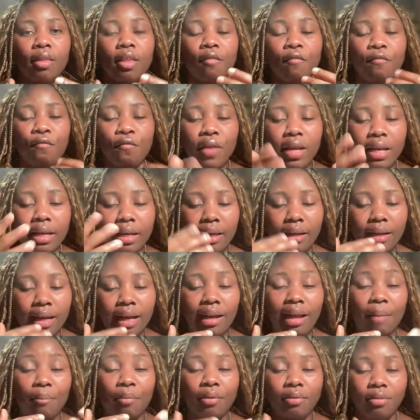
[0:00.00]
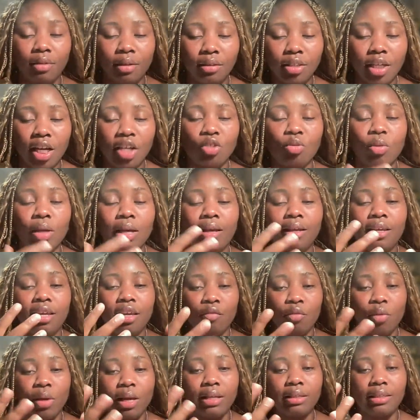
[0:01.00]
feeling, and I'm trying to
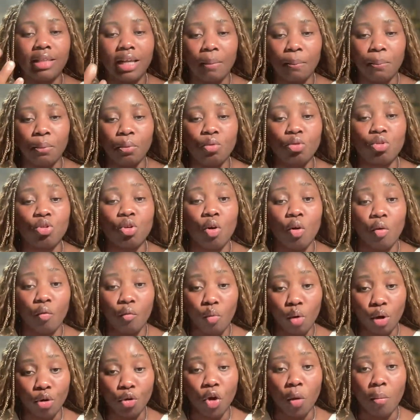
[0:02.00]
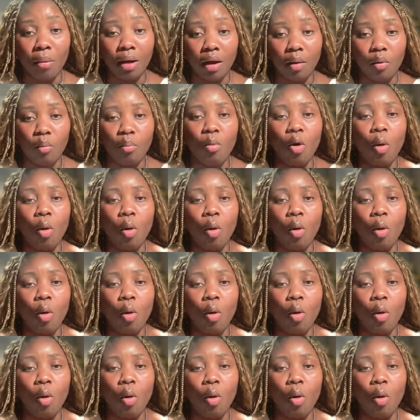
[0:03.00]
give you examples of what normal